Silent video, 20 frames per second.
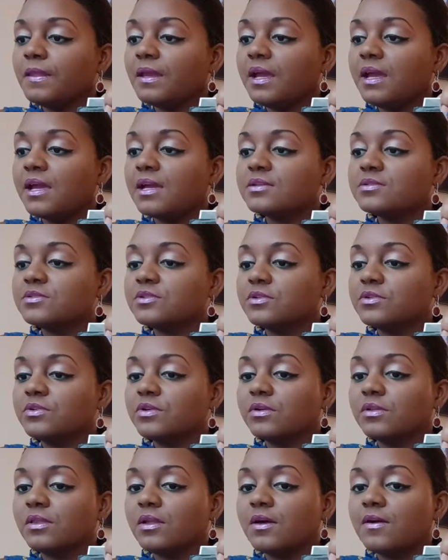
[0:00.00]
answer
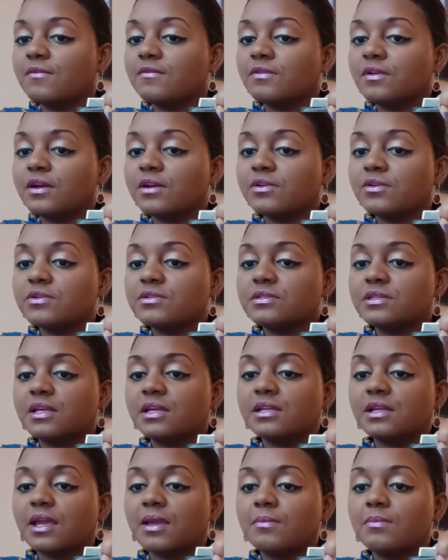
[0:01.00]
your love letters
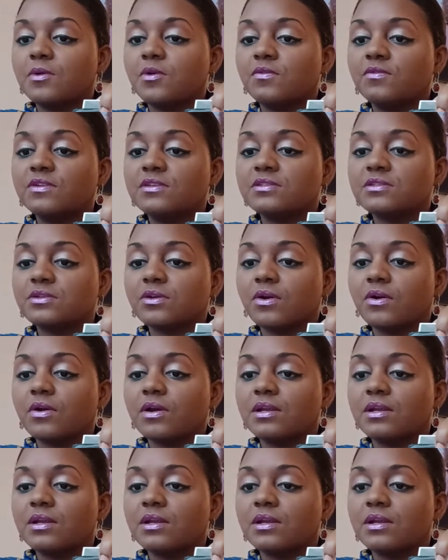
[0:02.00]
than a movie star.